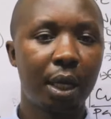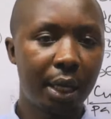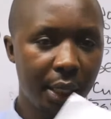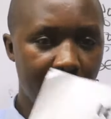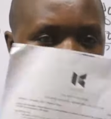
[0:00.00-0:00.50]

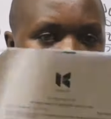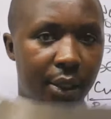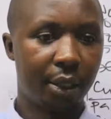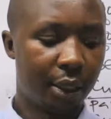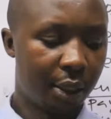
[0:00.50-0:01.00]
clear
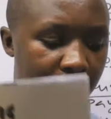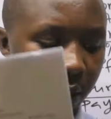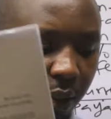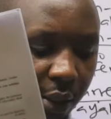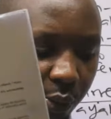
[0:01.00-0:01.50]

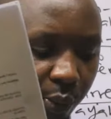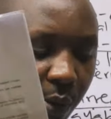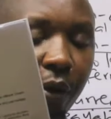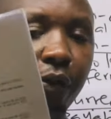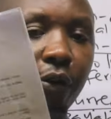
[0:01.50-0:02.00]
this
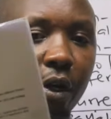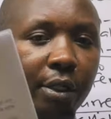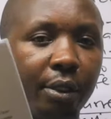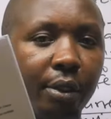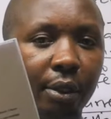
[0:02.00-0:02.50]
paper for our
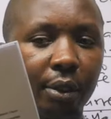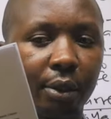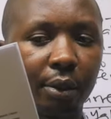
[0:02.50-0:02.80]
sitting.